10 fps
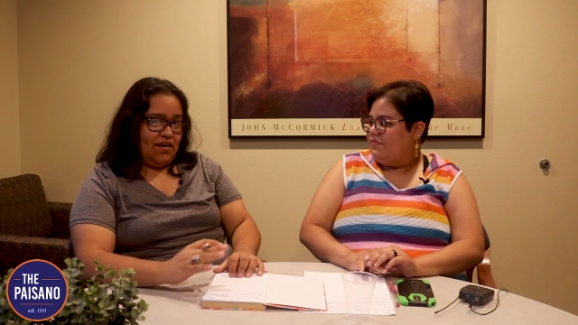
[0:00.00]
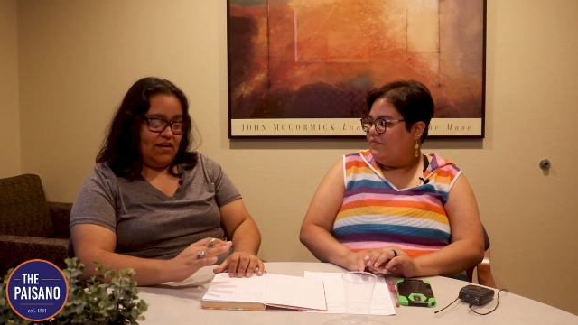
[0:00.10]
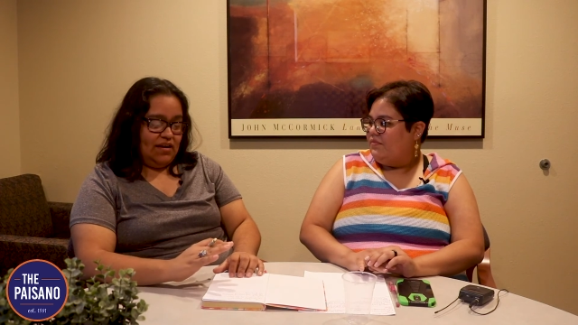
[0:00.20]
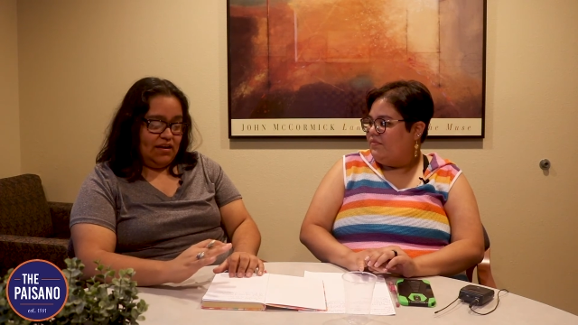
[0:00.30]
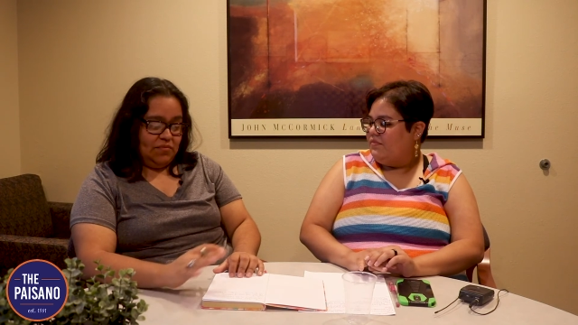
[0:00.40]

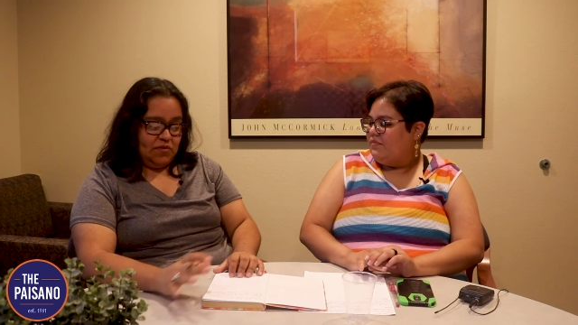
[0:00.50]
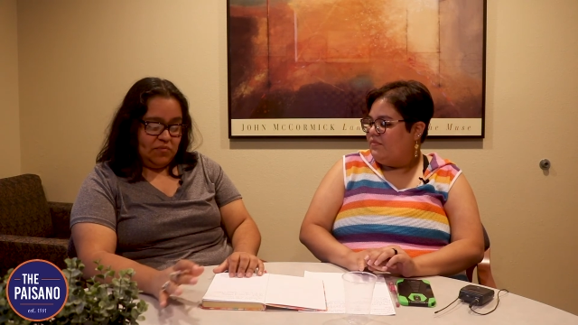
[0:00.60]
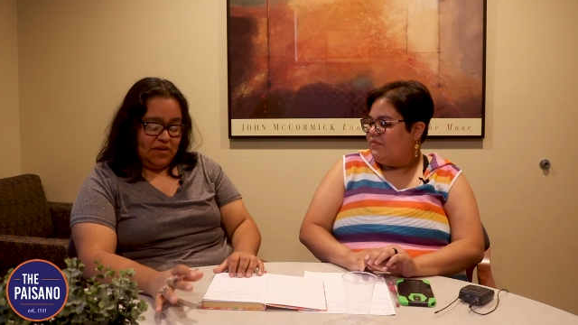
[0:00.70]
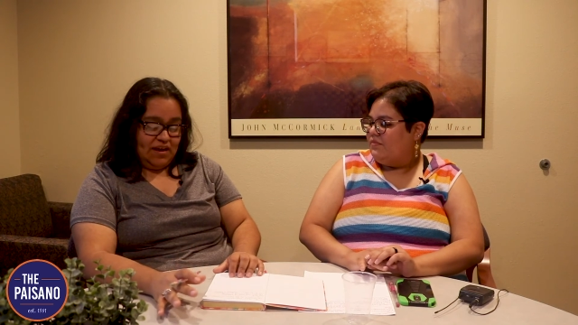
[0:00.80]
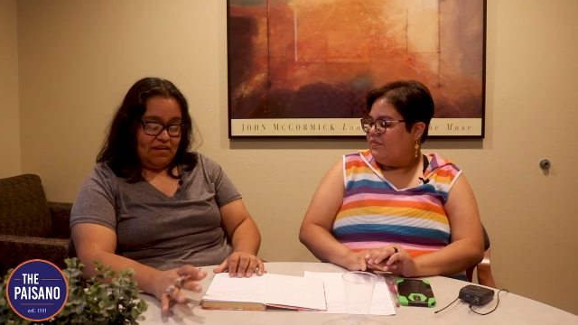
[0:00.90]
Speaker 1: on anybody's
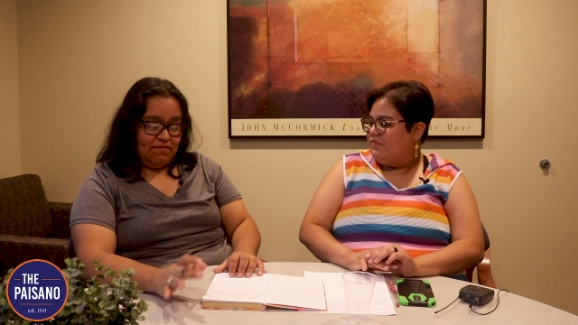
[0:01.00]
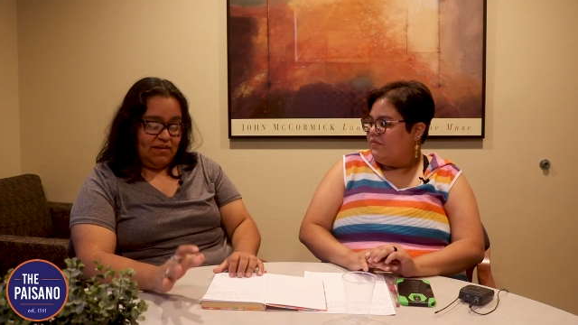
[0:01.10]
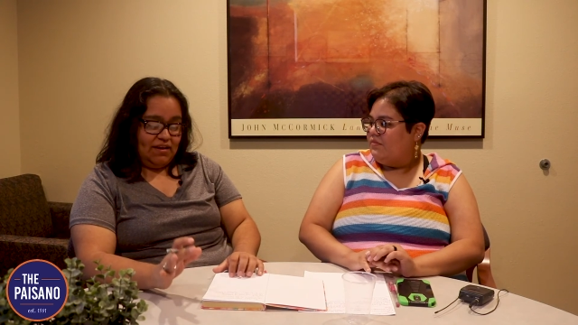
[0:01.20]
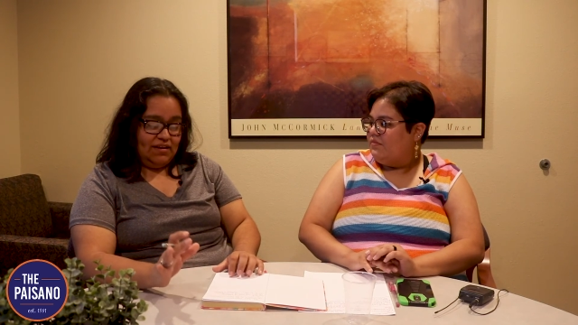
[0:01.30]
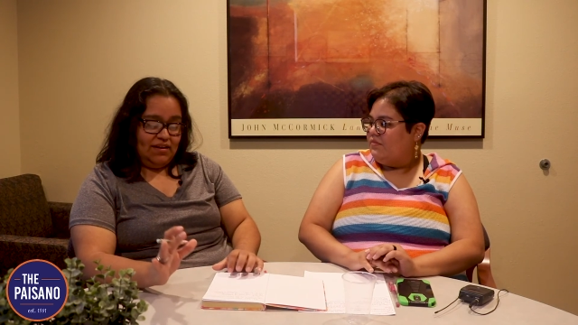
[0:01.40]
behalf,
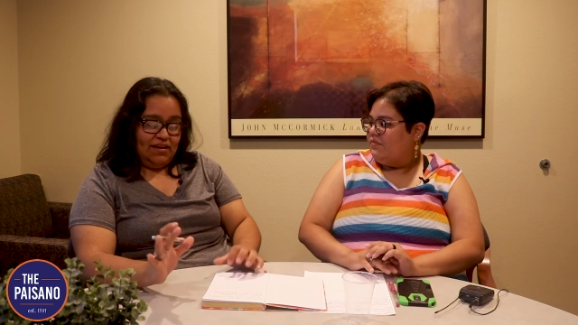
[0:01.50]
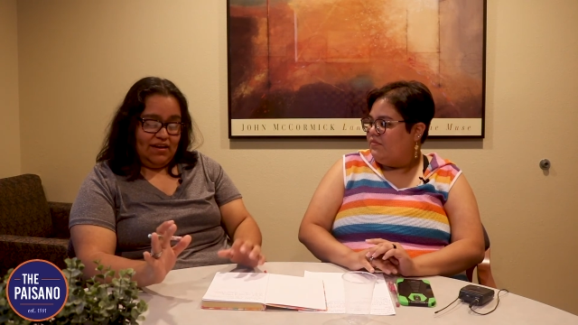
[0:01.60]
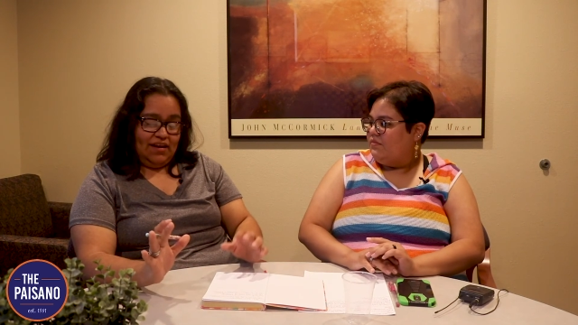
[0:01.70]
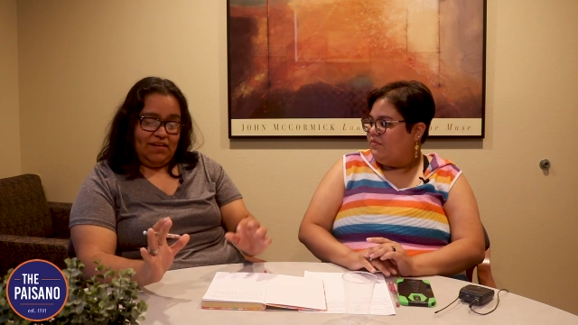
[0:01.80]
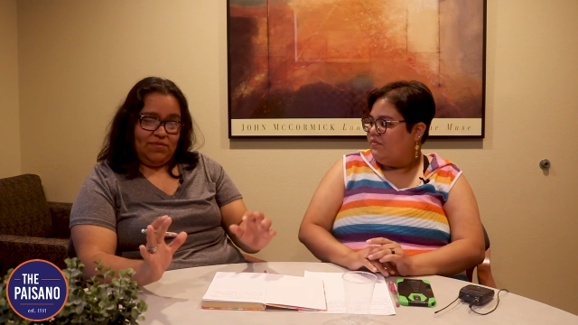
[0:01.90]
and
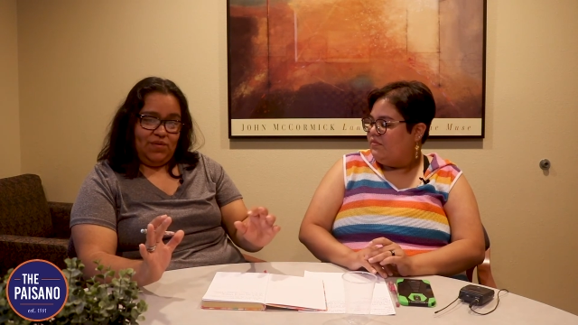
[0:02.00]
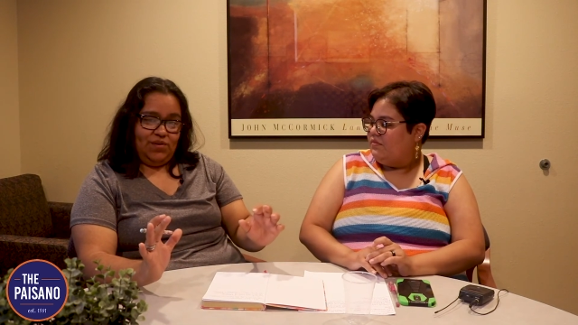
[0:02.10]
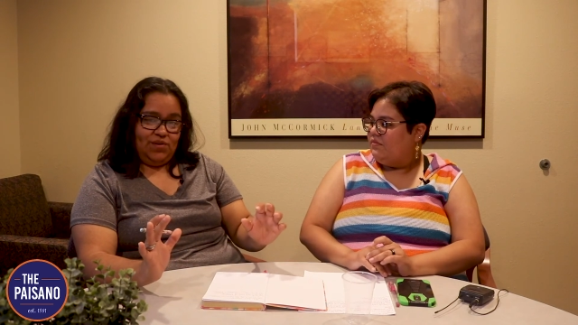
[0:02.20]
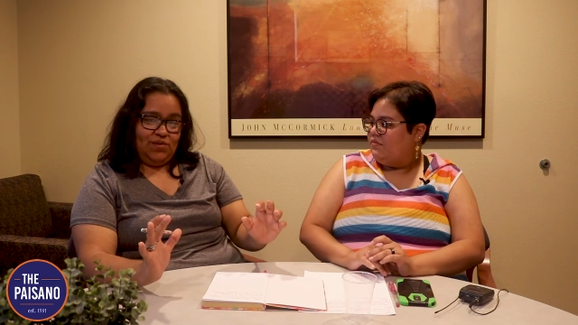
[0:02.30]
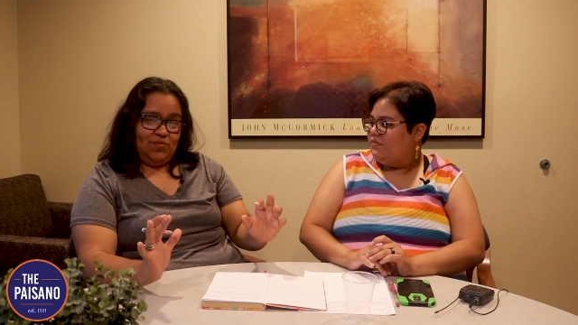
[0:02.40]
if
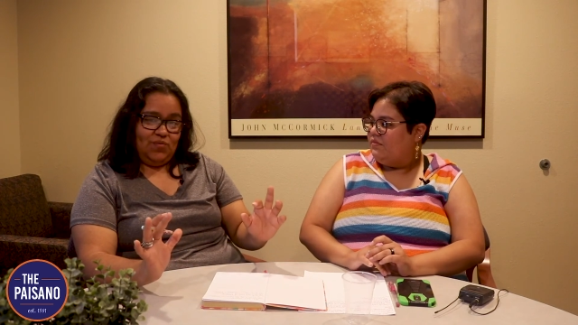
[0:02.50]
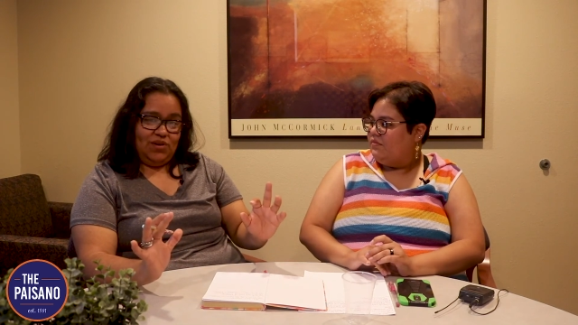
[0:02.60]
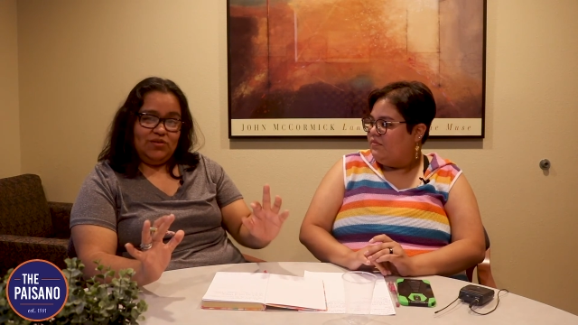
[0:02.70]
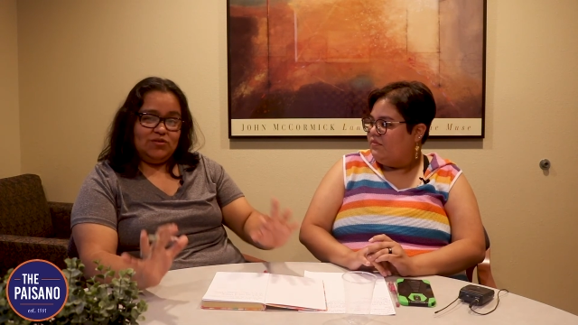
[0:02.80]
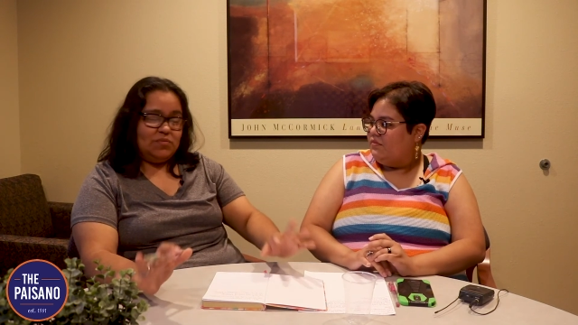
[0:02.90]
you're
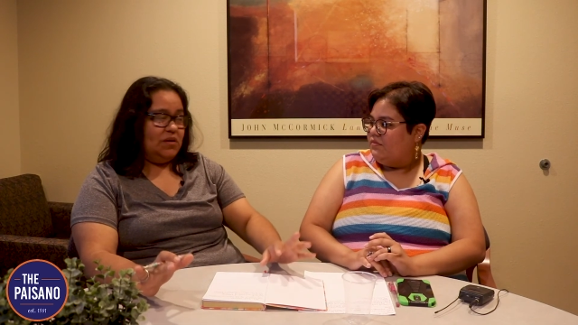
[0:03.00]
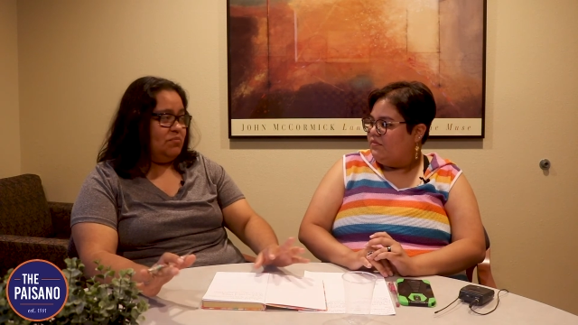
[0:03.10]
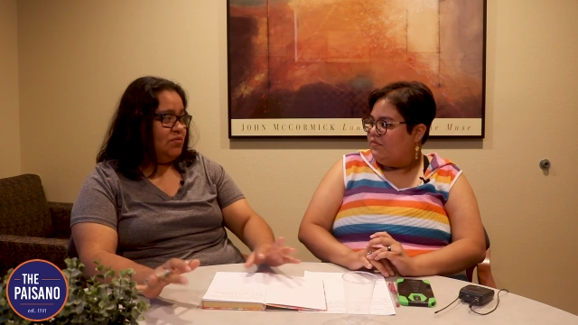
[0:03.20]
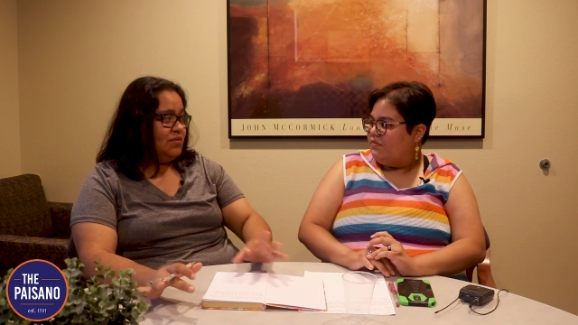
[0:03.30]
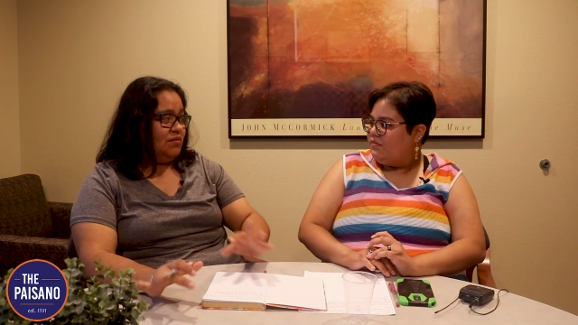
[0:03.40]
one of those
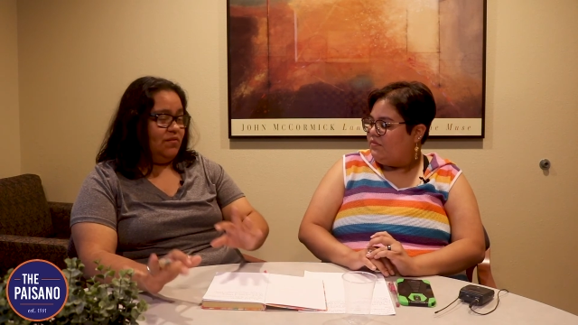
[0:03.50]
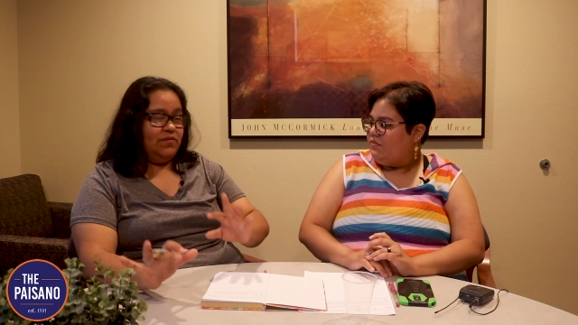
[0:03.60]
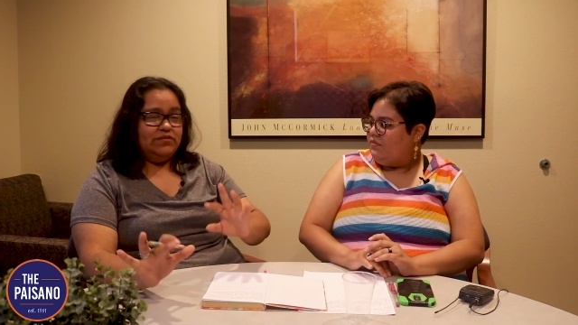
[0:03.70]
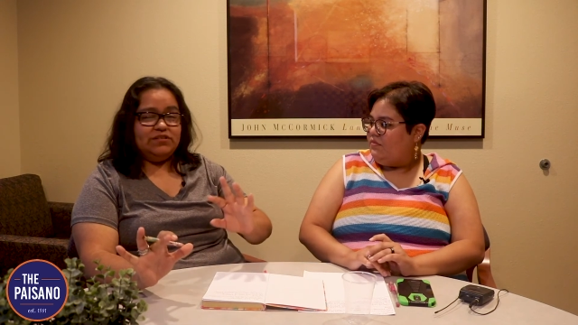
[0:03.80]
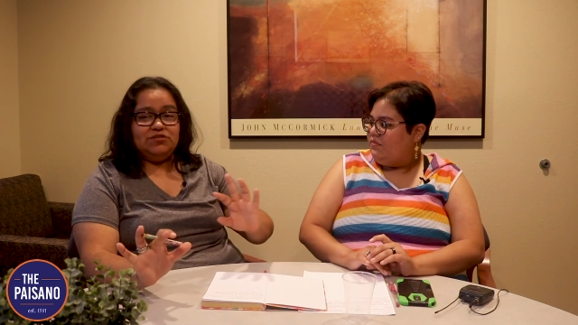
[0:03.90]
people that
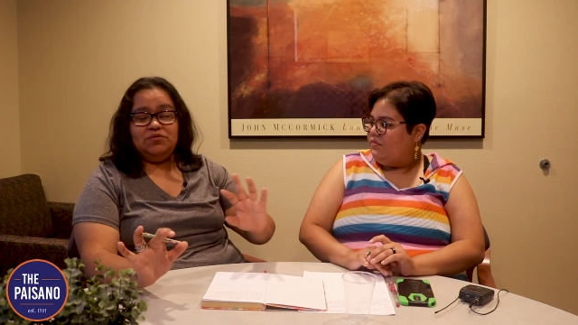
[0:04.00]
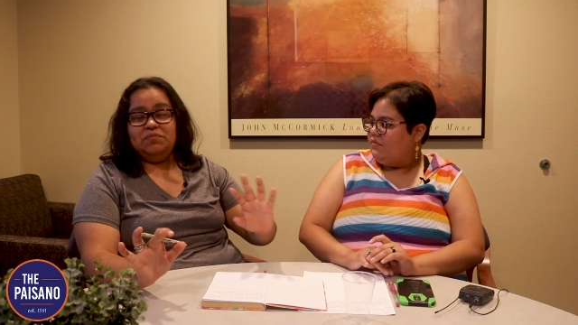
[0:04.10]
refuses to